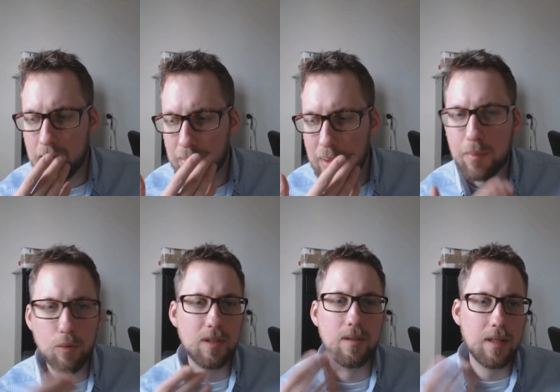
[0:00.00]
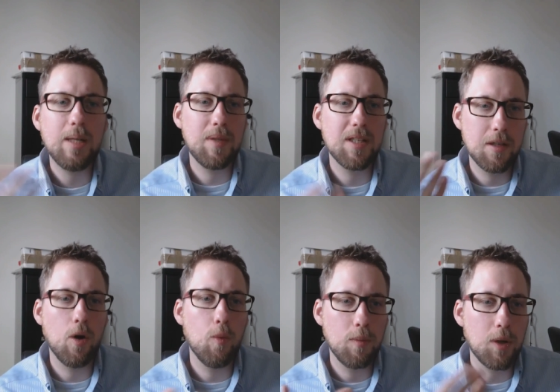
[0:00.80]
uh, people would keep this
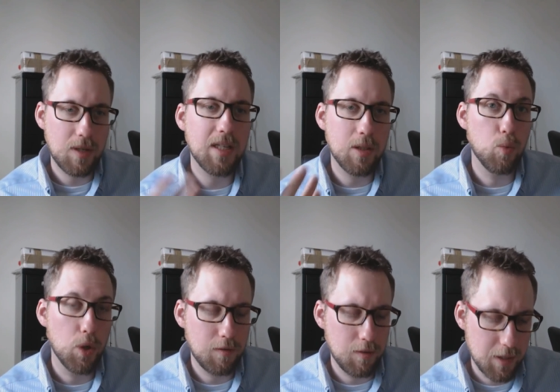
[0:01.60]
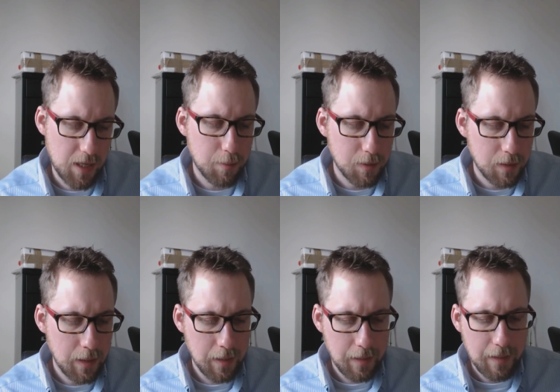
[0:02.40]
at home not take it to work, for example.
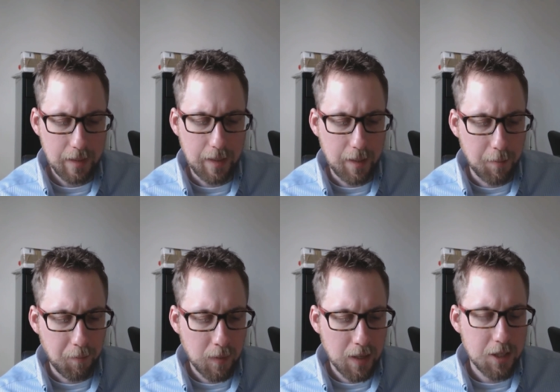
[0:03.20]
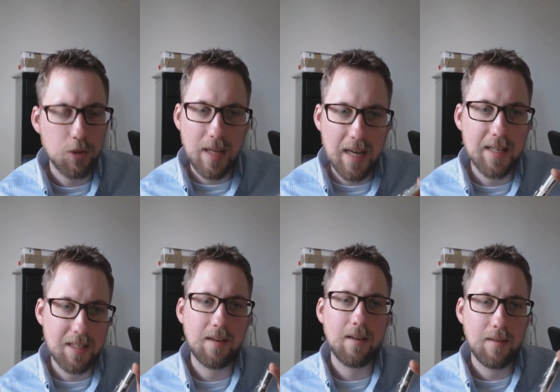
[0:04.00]
Um, so
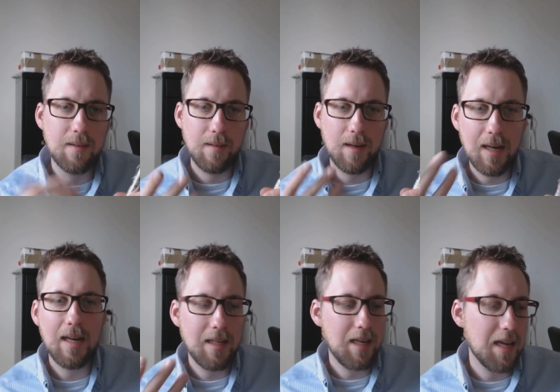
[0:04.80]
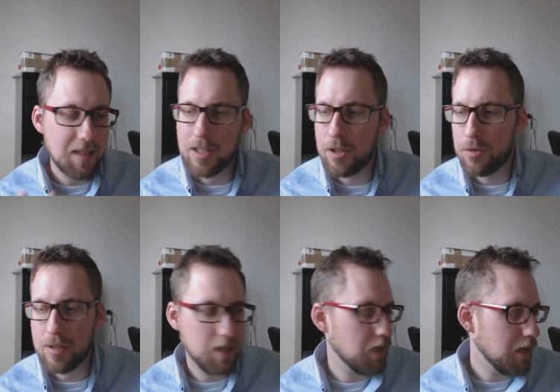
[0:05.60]
yes, clearly it has
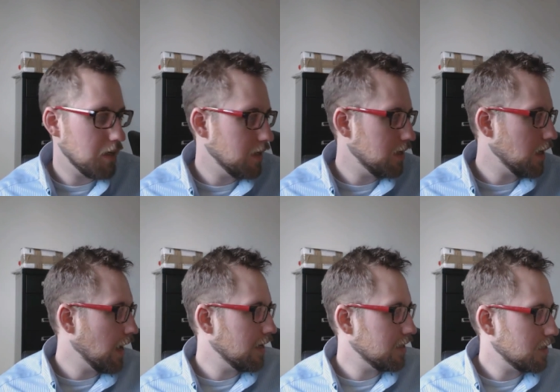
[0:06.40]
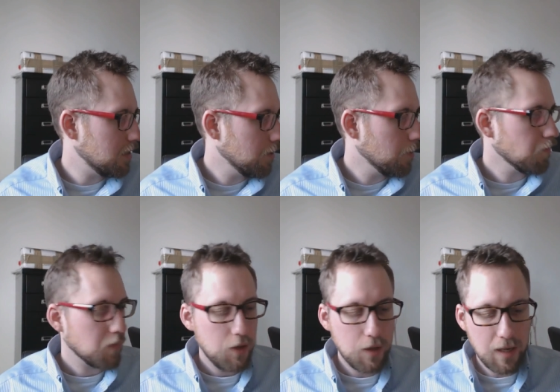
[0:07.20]
issues. It, it, it has,
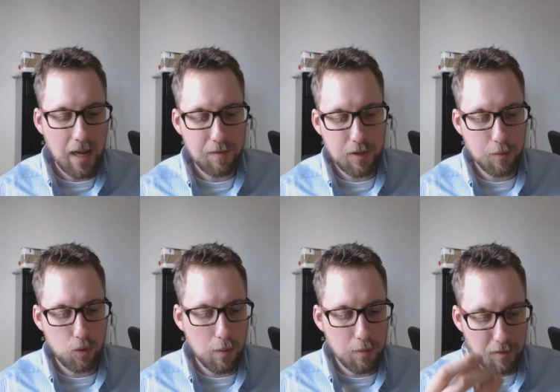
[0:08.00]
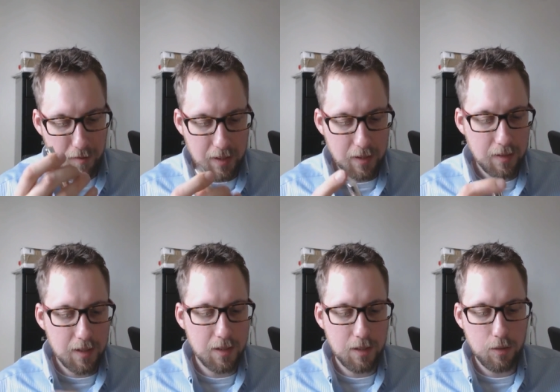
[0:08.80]
you can have some trouble fitting
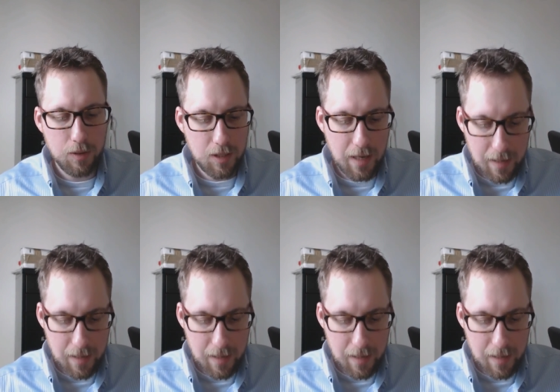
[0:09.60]
this into a